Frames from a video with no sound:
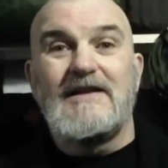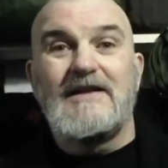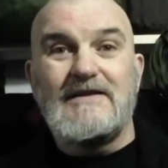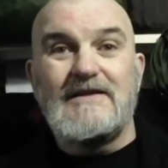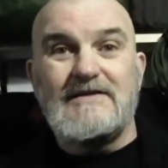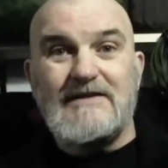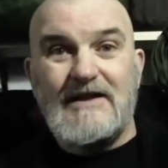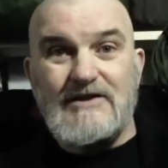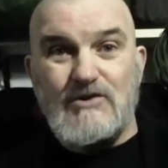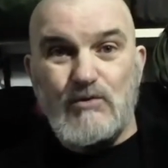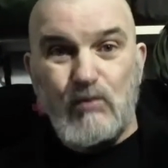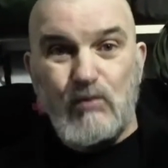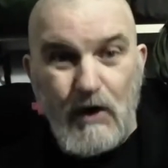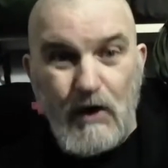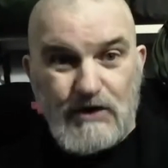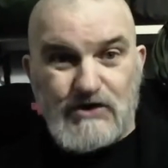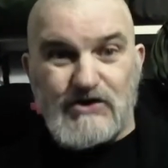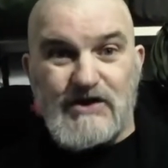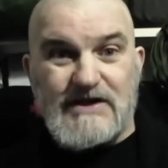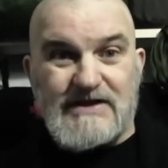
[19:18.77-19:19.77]
Then you
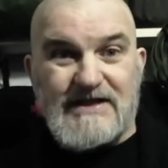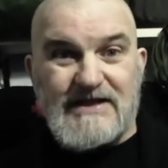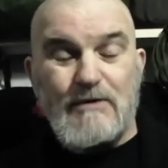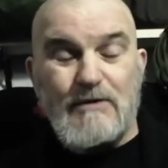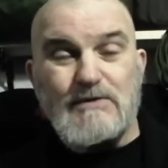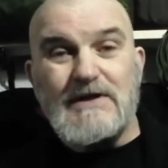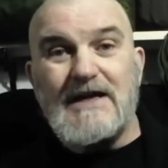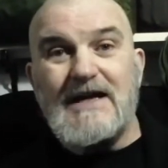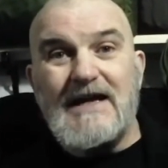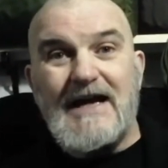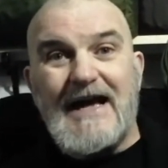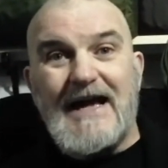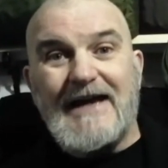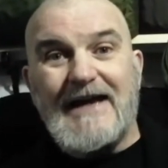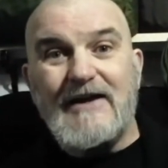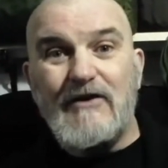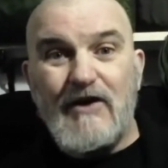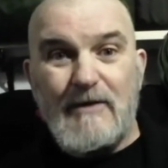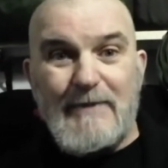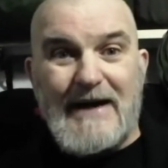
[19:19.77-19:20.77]
wash this out, hanging
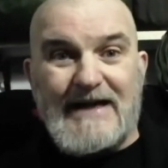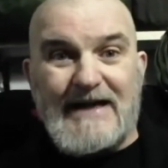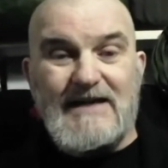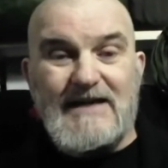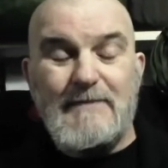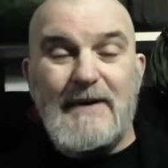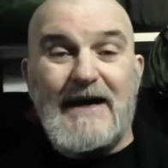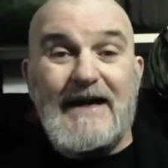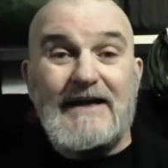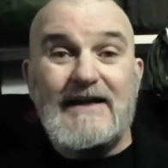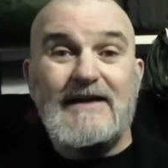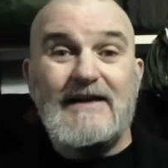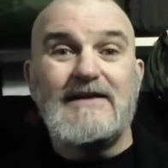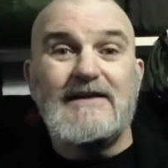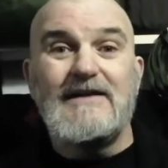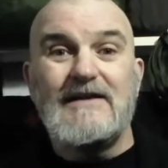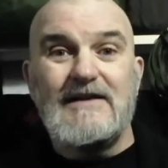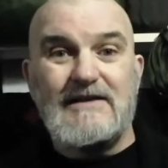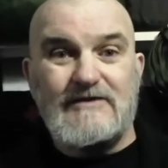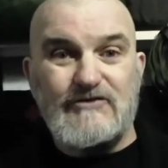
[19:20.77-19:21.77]
on the back of your bag,
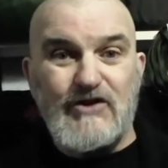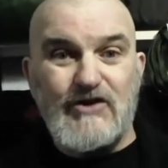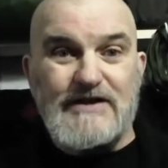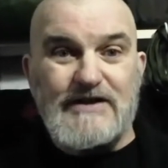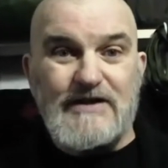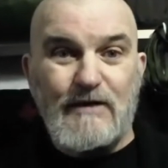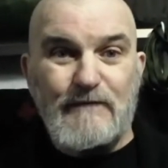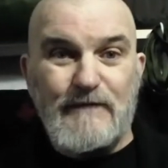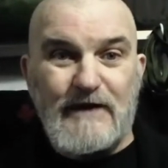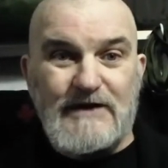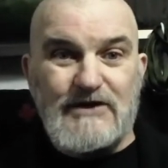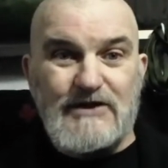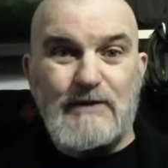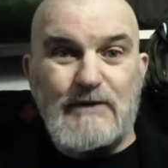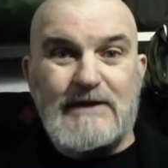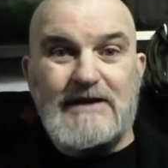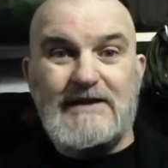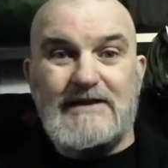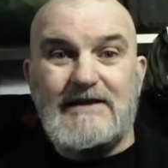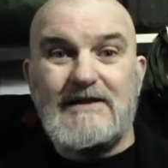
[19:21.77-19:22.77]
dries out very
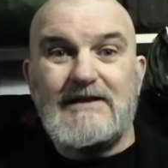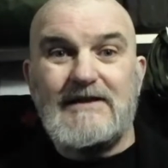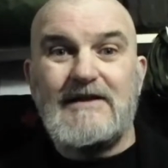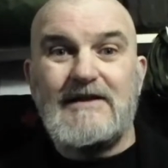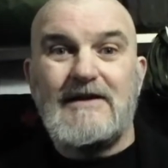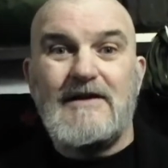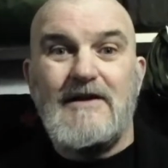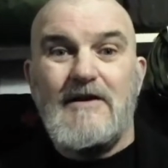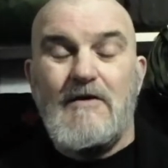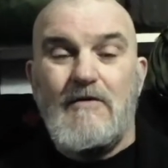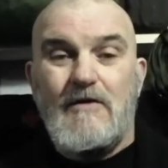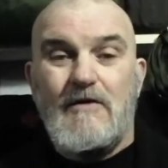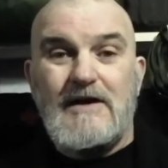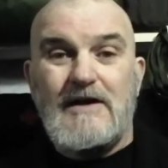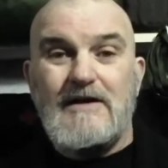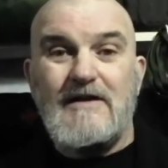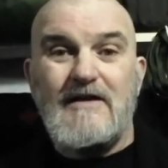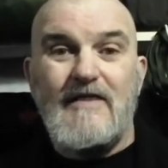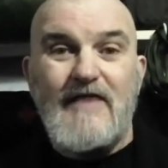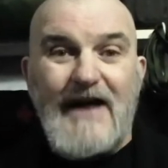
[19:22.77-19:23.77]
quickly. Right?
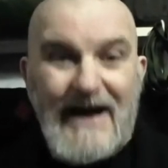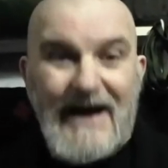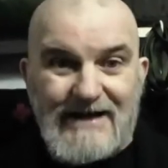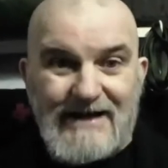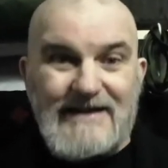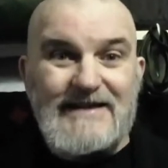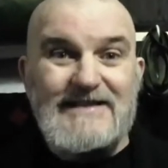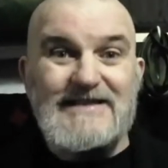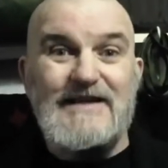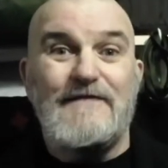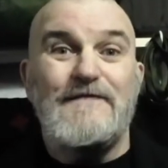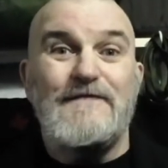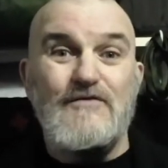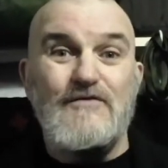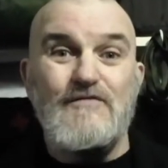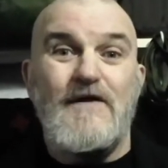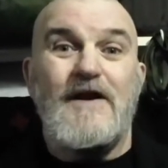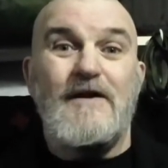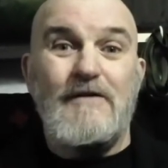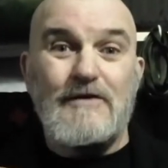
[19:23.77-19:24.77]
That is if you
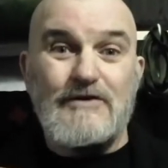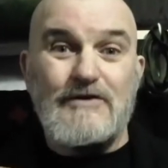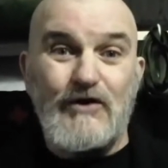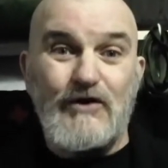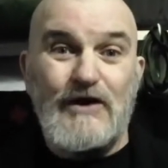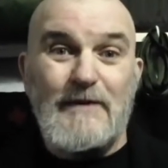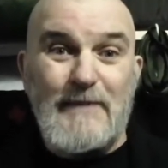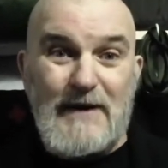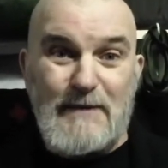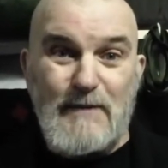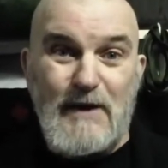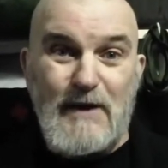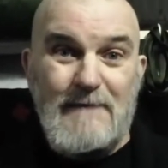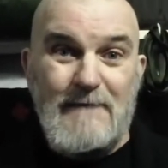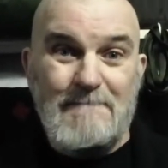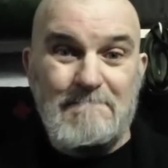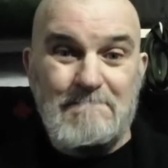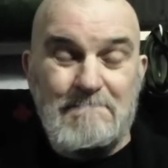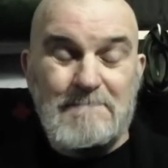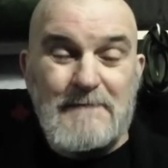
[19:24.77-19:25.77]
run out of toilet paper.
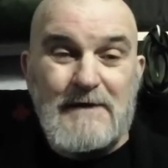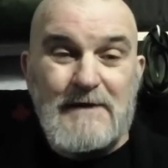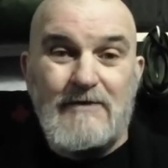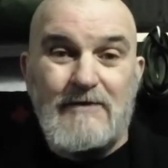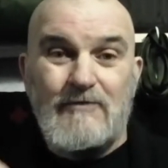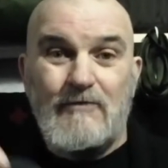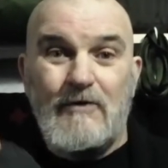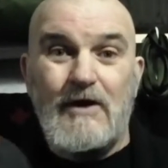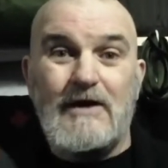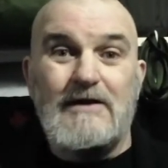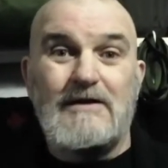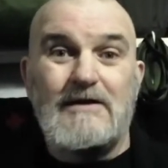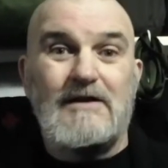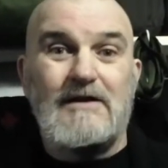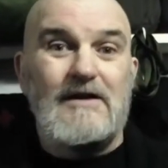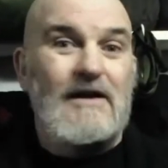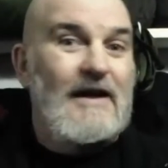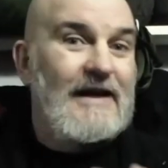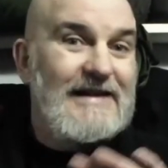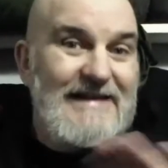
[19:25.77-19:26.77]
Right?
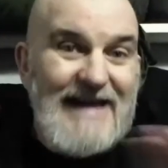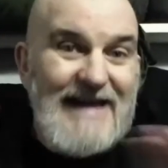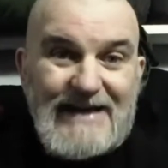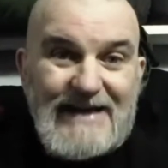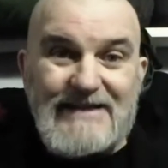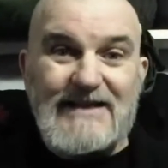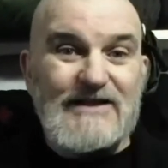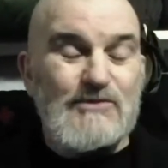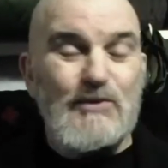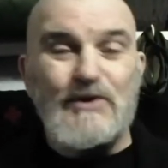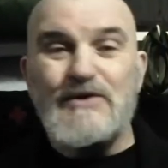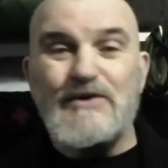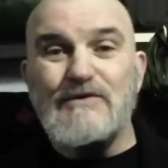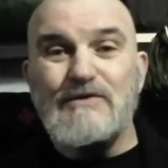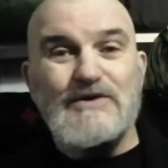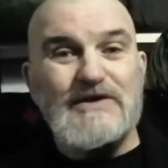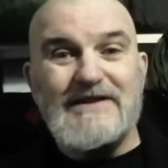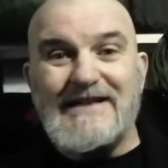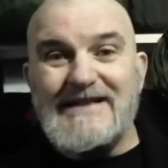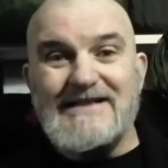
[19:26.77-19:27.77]
Again, it's one of those
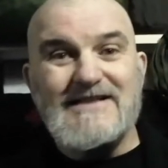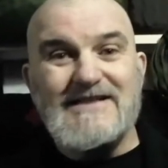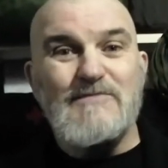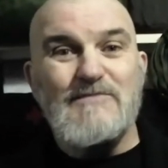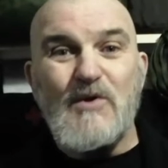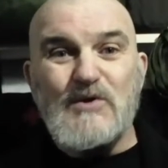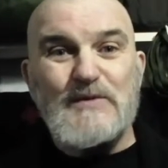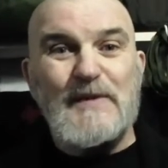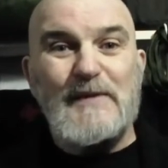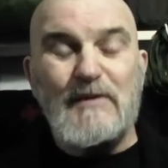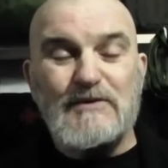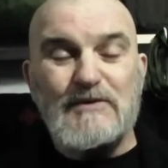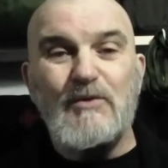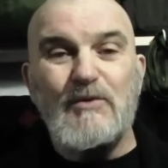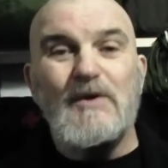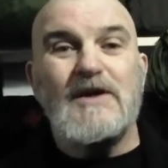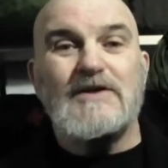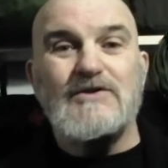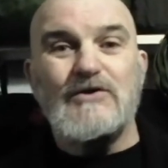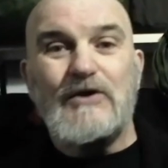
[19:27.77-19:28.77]
things that most people don't
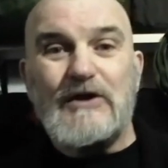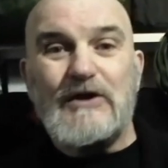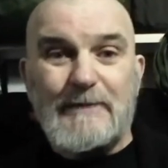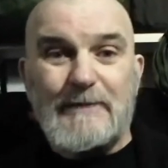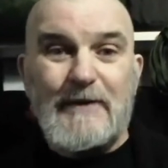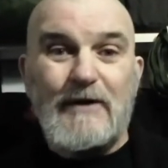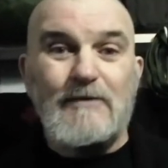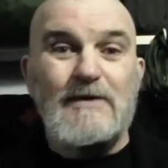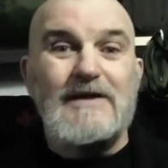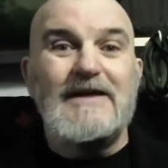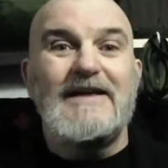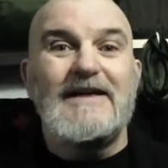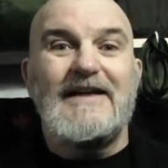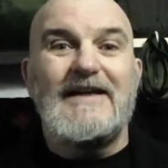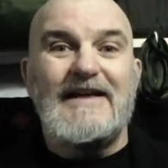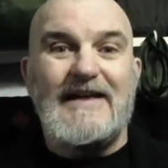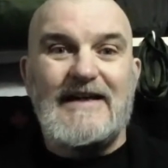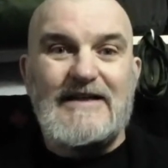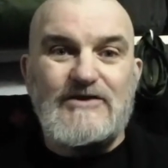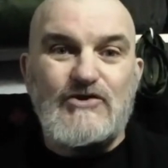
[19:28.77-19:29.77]
want to talk about,
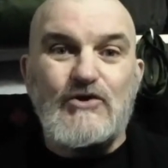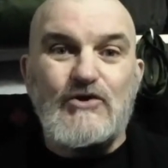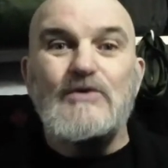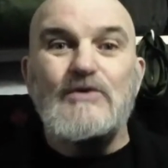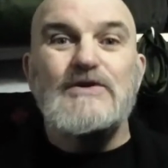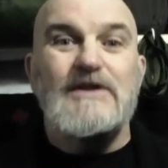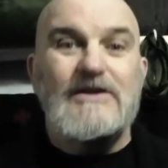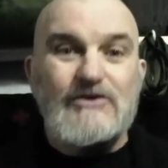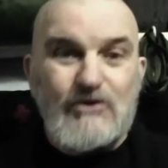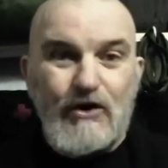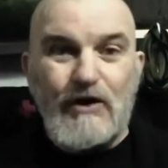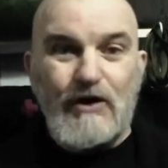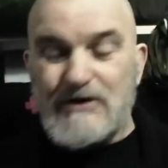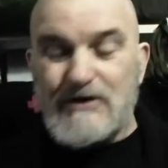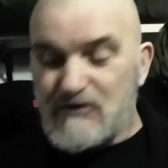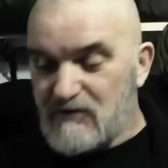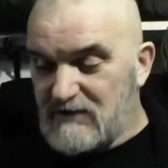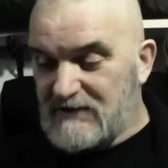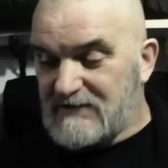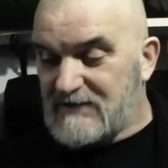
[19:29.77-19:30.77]
is using
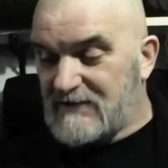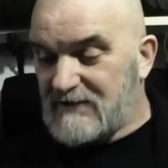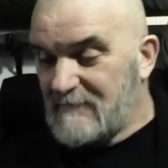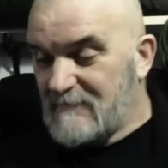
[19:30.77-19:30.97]
toiletries.